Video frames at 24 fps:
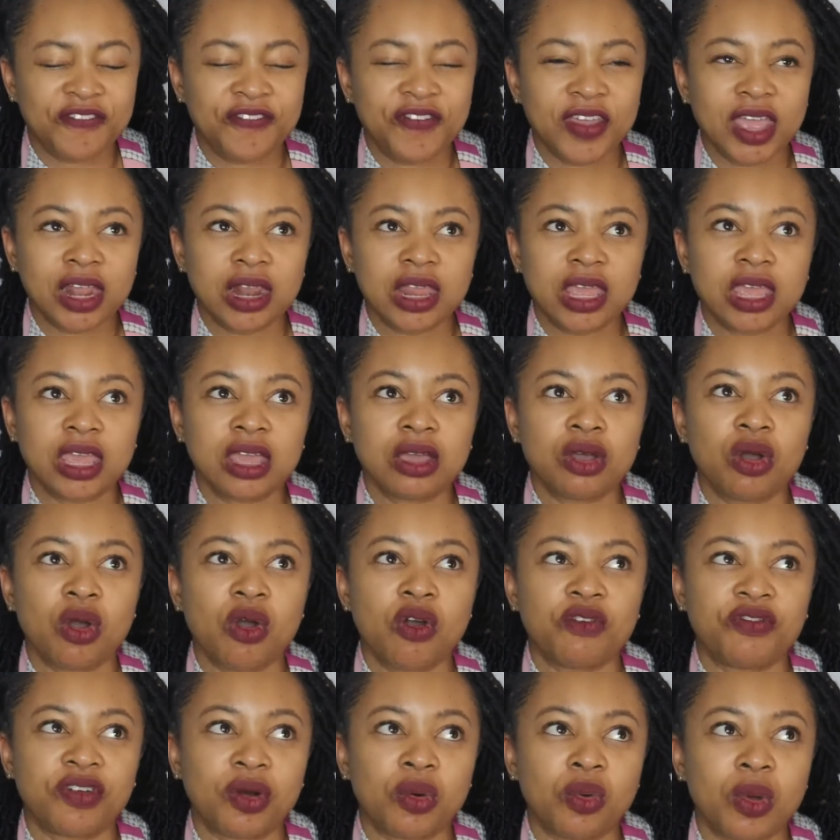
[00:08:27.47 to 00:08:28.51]
Feeling
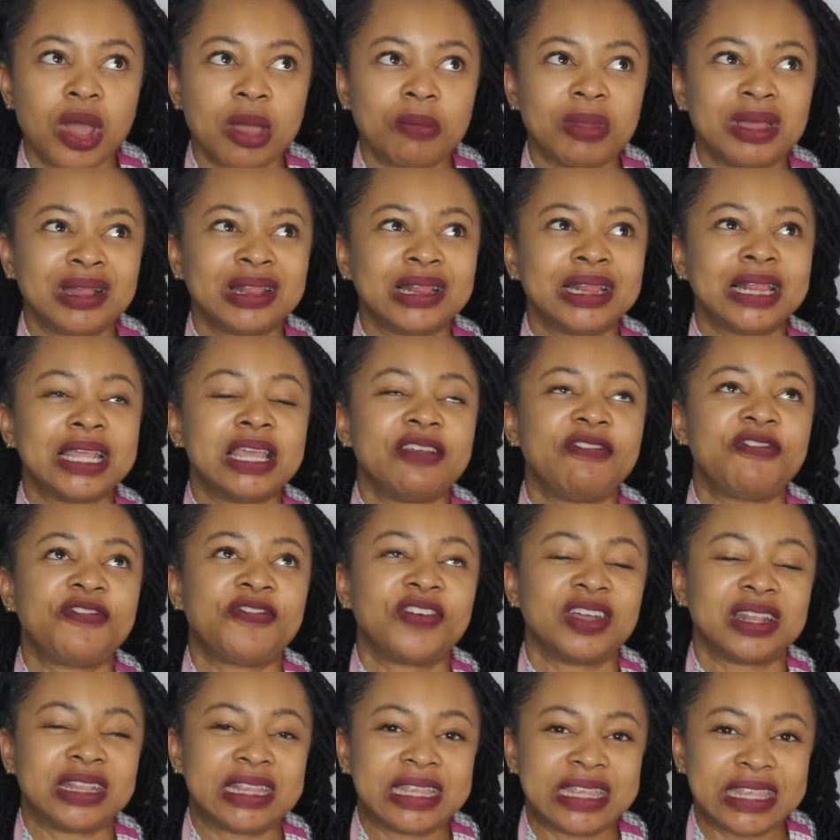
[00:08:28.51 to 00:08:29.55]
overwhelmingly
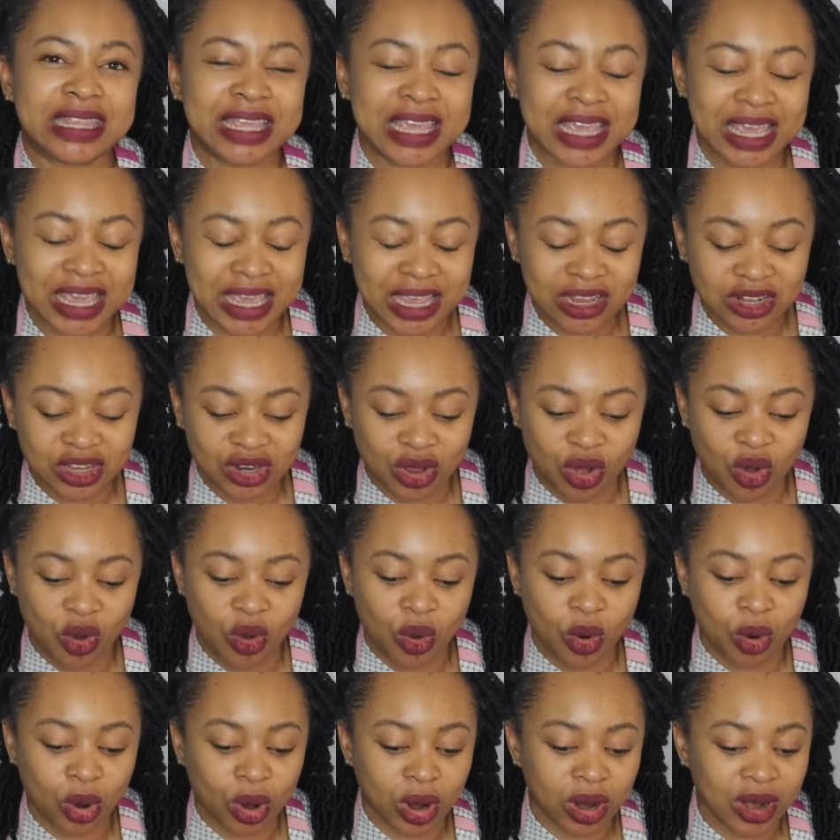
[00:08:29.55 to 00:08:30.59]
fatigued
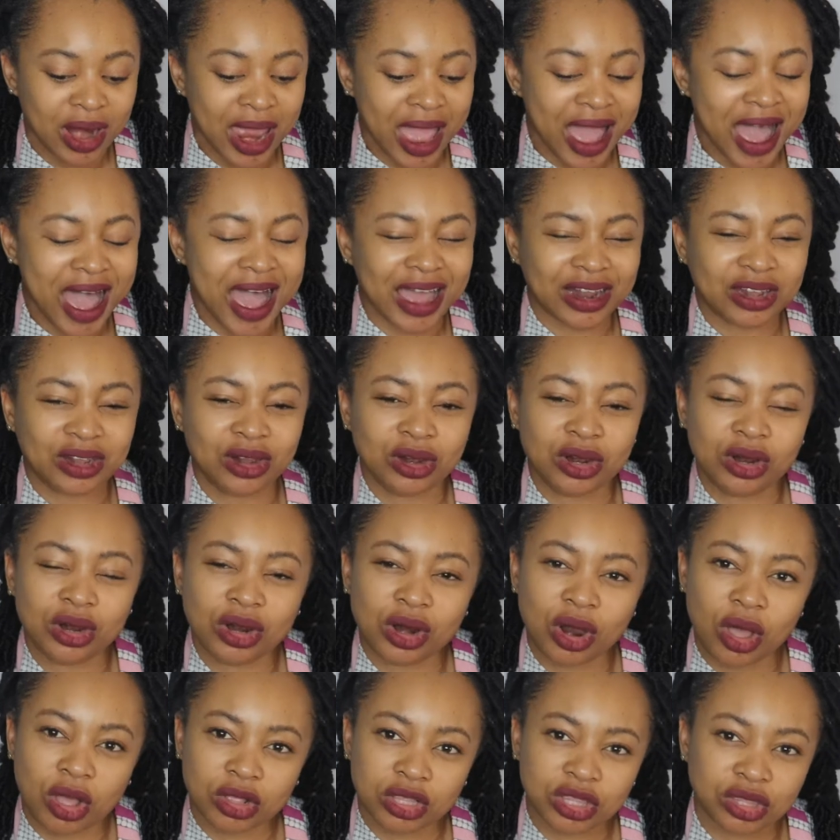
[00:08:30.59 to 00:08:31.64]
or at
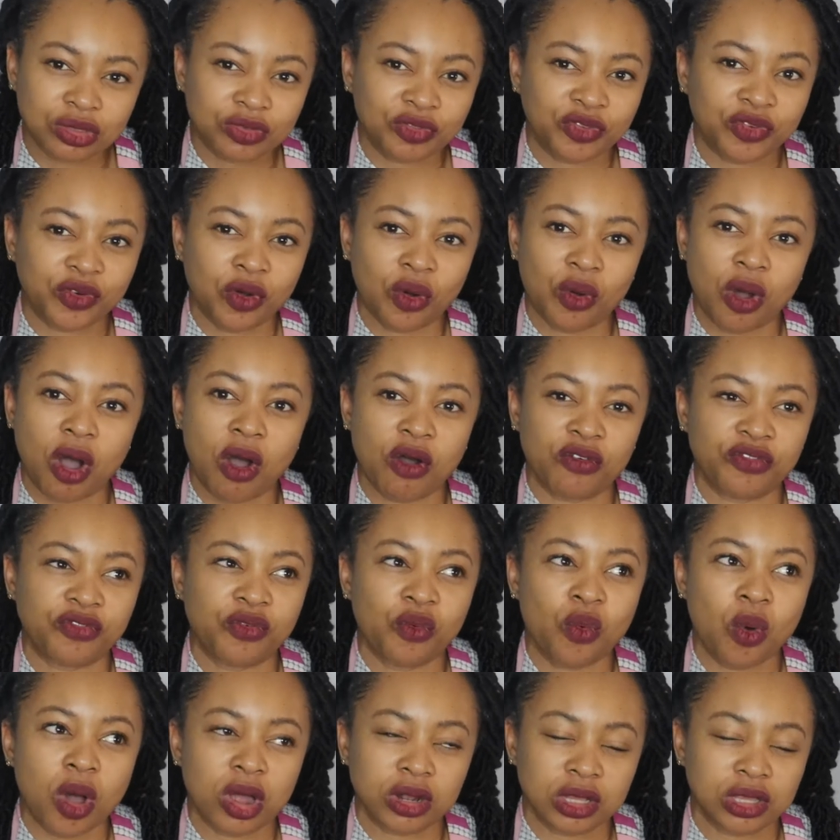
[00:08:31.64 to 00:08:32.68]
loss of
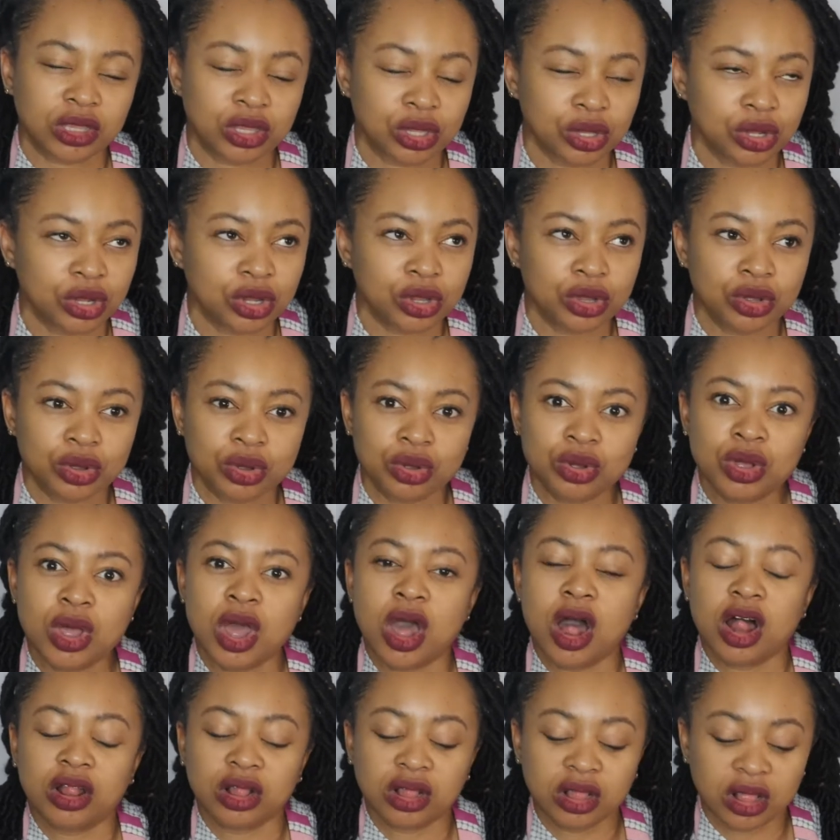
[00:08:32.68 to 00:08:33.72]
what to do,
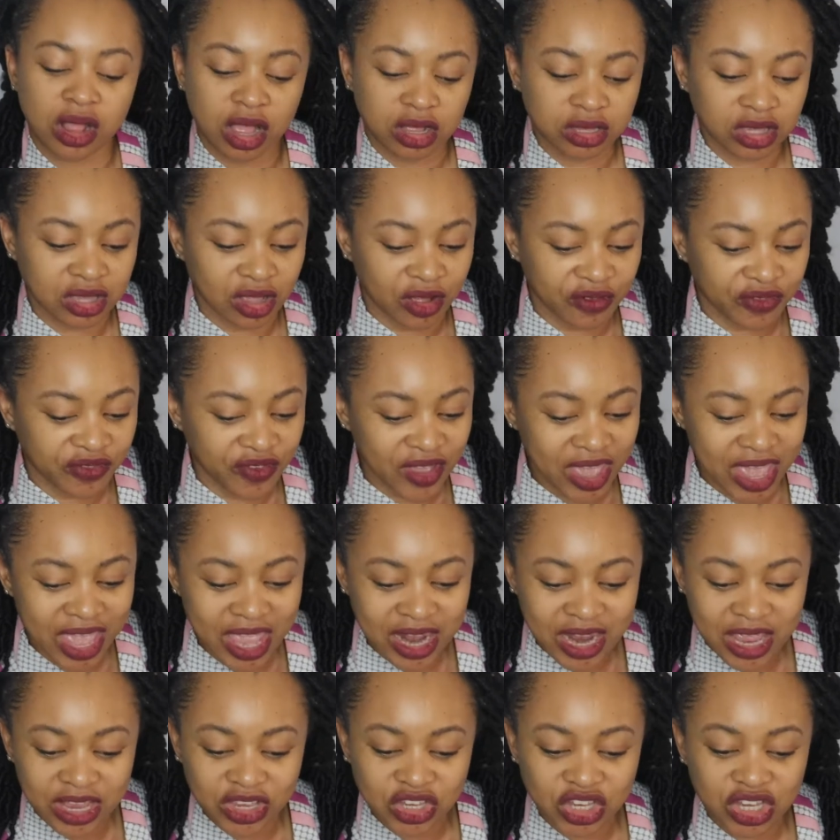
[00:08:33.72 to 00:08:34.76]
loss of
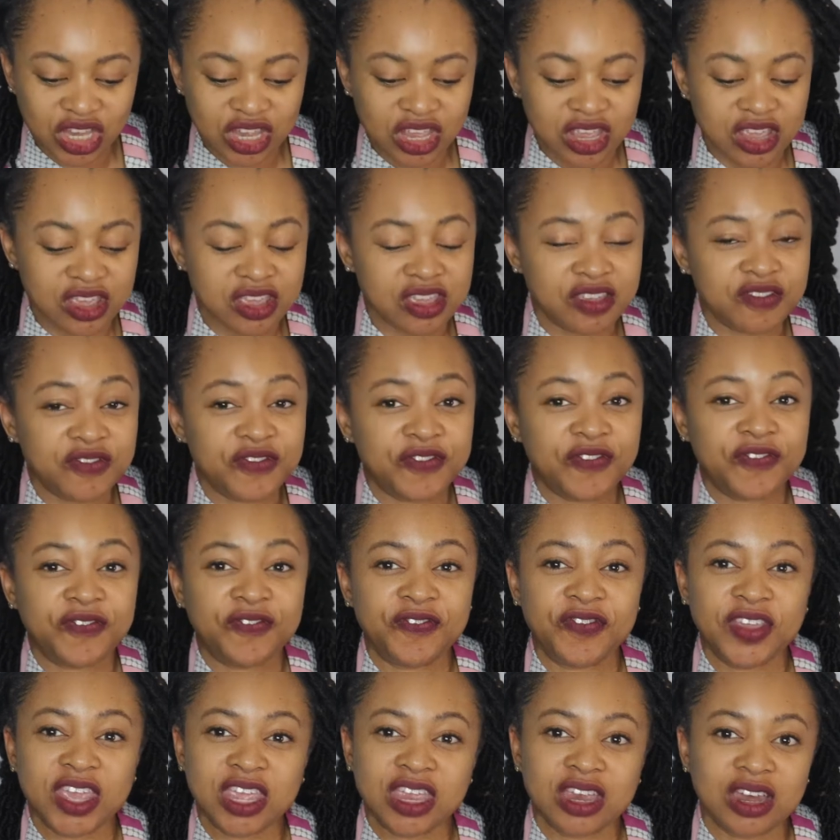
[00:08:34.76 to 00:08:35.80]
energy,
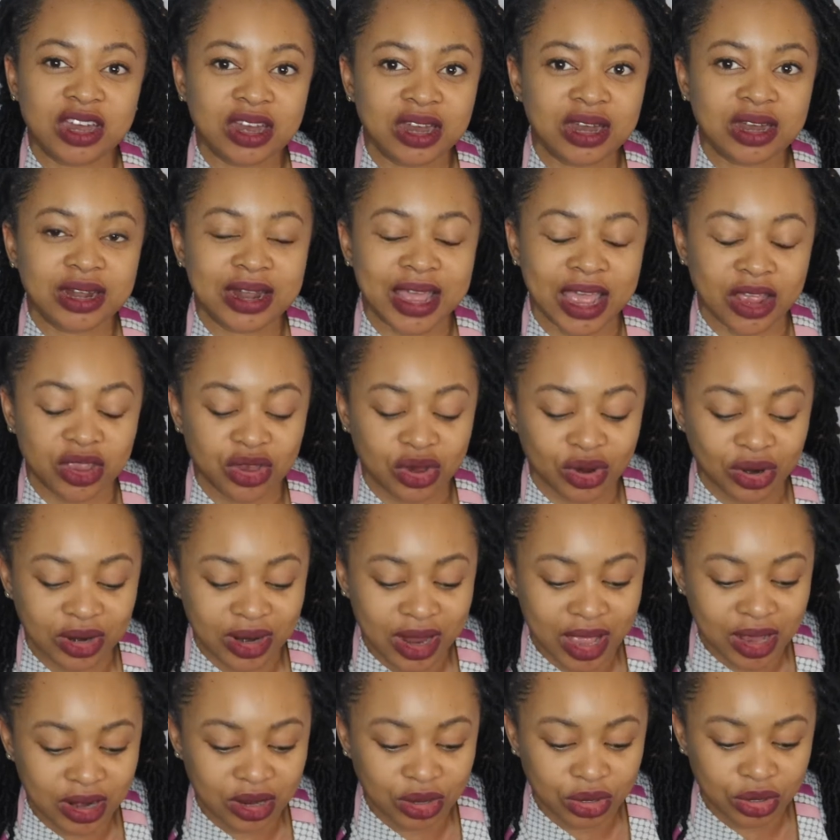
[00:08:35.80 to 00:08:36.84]
fear that you're
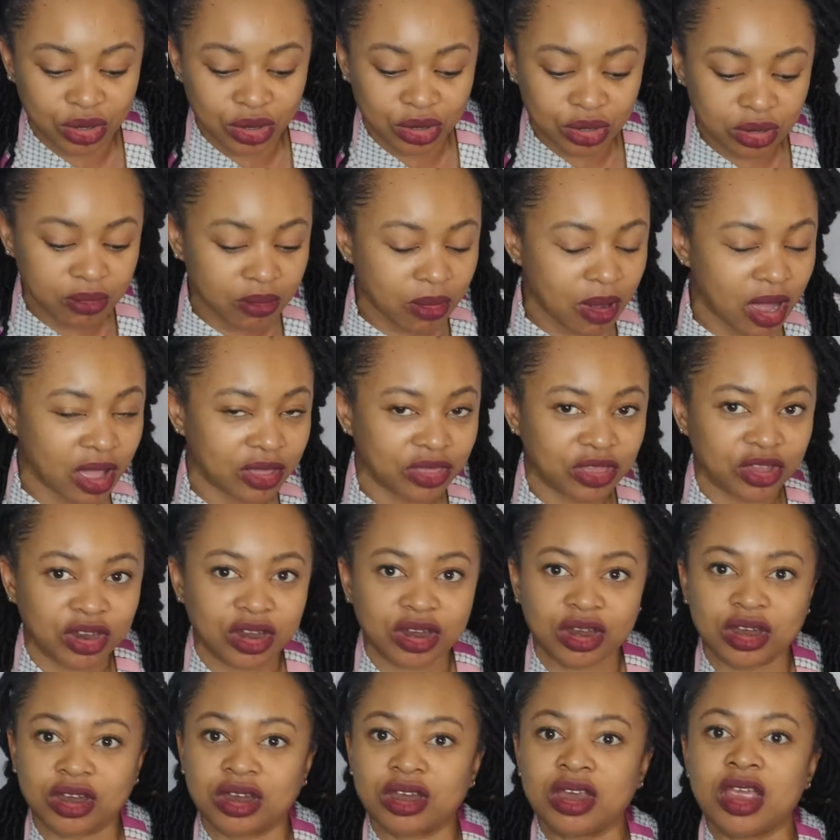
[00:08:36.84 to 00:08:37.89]
not a good
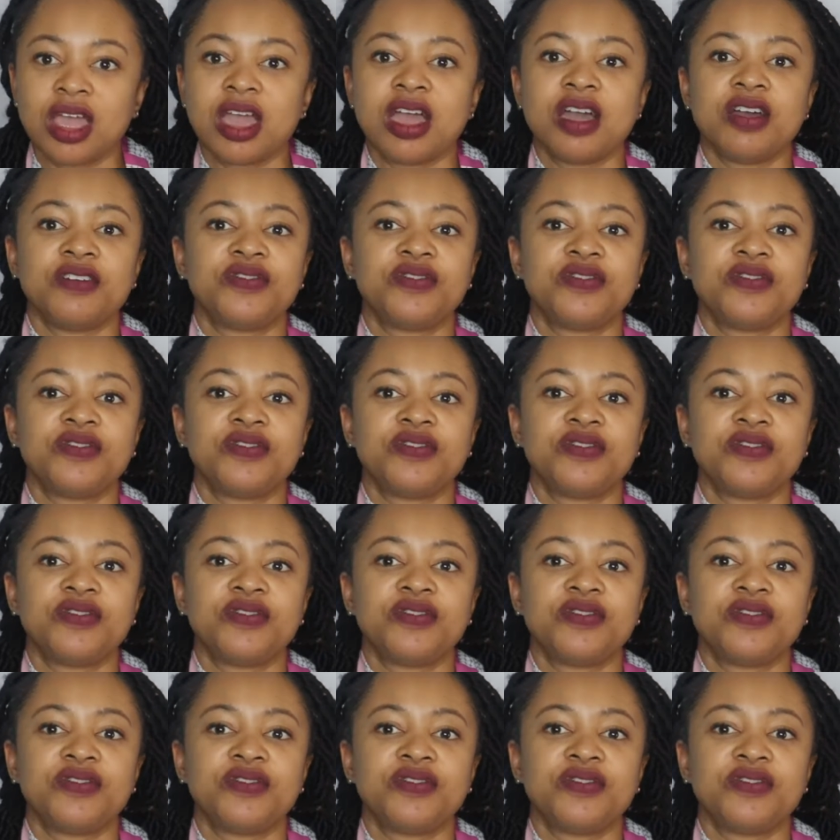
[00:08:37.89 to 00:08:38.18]
mother,